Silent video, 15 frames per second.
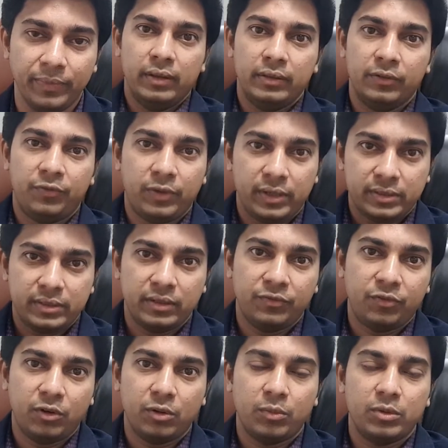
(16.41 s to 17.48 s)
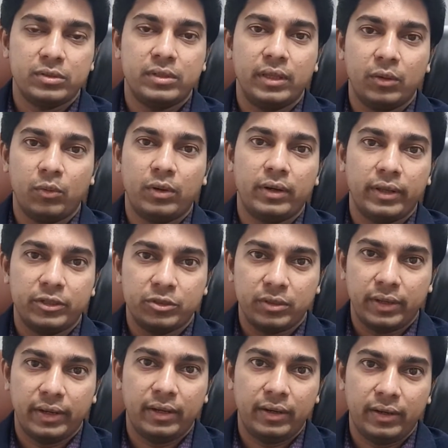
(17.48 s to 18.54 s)
The first and foremost thing what I should
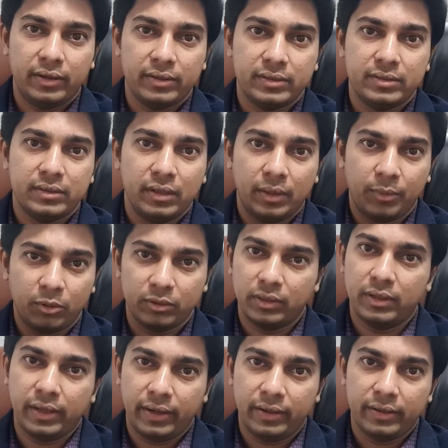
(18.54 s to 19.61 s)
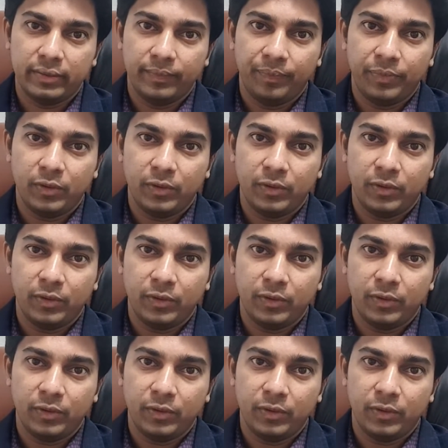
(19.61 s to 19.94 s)
highlight is about the diet.